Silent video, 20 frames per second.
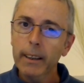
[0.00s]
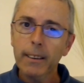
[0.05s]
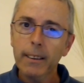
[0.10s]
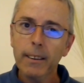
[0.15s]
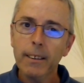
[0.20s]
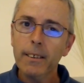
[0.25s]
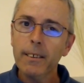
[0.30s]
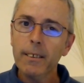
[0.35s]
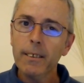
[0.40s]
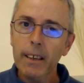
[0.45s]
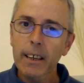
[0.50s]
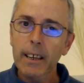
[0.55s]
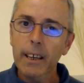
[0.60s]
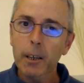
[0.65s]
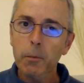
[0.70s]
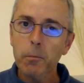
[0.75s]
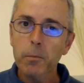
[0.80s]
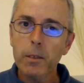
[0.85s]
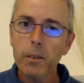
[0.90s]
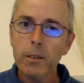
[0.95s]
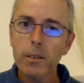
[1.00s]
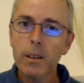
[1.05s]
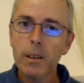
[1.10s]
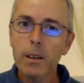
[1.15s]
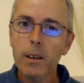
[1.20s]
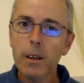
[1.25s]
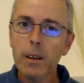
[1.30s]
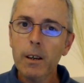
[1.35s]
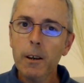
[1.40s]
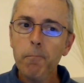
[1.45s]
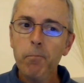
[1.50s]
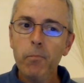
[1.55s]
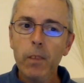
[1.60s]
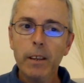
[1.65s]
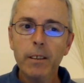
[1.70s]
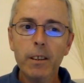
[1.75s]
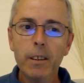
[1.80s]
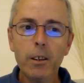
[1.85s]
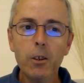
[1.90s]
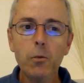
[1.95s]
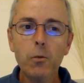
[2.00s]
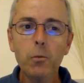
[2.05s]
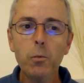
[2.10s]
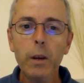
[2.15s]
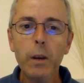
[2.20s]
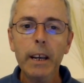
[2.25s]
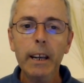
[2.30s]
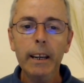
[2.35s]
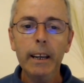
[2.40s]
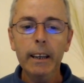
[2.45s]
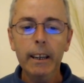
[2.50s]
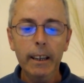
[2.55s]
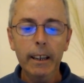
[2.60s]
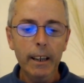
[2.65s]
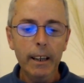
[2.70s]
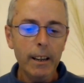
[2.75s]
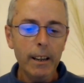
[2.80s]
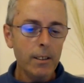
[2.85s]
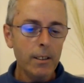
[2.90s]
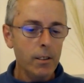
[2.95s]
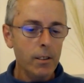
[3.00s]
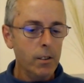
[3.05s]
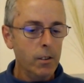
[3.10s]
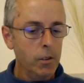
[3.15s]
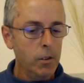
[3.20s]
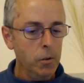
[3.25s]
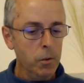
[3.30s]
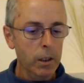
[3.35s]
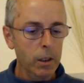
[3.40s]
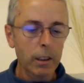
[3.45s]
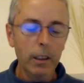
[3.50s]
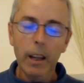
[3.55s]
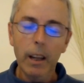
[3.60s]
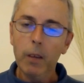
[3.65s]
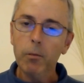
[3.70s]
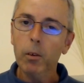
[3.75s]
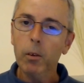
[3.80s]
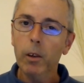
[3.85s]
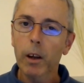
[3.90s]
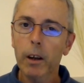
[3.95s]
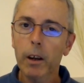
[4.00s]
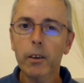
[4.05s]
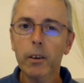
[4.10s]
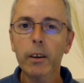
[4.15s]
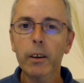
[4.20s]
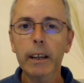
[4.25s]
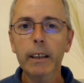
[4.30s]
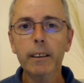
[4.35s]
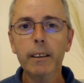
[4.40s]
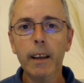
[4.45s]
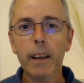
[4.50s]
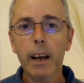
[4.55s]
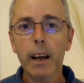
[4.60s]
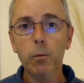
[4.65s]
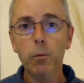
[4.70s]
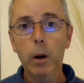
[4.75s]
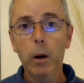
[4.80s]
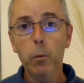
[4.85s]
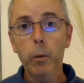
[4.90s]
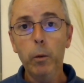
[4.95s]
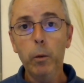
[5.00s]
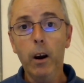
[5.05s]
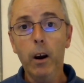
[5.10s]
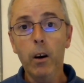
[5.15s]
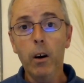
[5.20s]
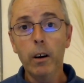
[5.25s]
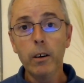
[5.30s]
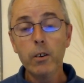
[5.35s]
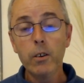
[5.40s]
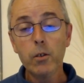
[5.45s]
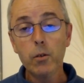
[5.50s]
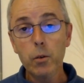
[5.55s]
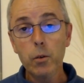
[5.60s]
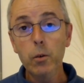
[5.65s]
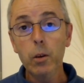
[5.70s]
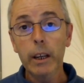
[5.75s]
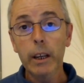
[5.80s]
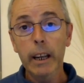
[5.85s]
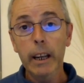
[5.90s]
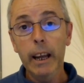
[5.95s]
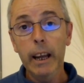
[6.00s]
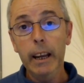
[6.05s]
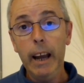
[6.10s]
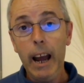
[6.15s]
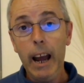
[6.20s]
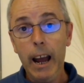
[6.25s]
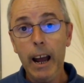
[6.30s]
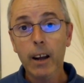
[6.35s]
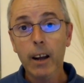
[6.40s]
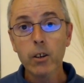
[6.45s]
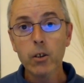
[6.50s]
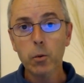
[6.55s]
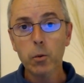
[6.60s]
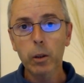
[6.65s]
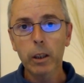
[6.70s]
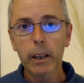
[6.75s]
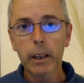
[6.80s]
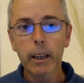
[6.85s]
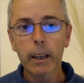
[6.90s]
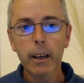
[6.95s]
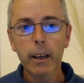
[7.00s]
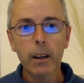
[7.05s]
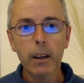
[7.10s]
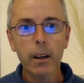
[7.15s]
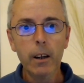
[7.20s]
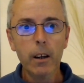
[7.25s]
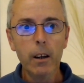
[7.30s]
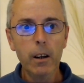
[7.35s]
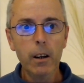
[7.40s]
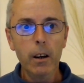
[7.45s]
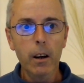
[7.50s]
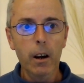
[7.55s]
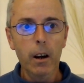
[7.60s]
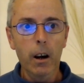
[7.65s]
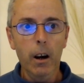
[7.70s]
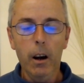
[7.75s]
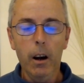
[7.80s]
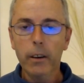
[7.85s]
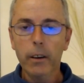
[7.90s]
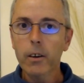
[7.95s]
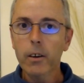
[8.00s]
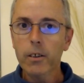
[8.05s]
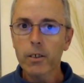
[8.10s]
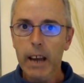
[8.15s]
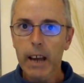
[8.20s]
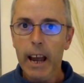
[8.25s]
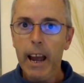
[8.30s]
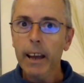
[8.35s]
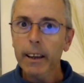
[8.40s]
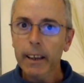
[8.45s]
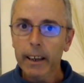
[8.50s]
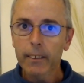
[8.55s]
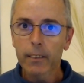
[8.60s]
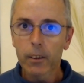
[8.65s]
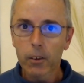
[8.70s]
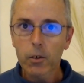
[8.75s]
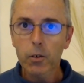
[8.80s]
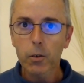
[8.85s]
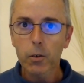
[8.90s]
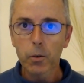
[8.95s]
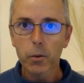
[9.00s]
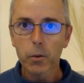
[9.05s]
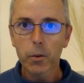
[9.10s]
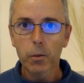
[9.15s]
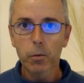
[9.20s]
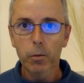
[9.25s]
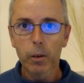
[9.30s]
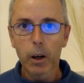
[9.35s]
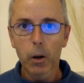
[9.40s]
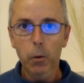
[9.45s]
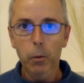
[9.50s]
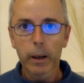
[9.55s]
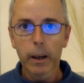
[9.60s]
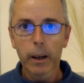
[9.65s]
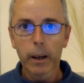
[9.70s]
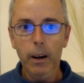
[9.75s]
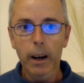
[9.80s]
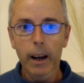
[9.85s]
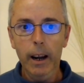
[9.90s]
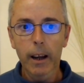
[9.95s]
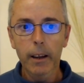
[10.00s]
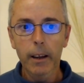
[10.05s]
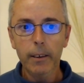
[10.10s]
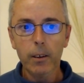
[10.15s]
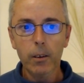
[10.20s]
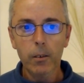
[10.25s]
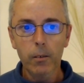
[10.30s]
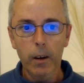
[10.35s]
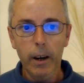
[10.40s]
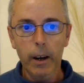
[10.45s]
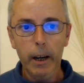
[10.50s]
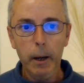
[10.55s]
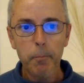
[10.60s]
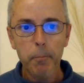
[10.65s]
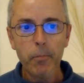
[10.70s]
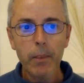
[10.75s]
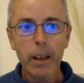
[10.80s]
at the seams until we get to a level underneath that where we are truly and actually understanding the truth of where we are at, right?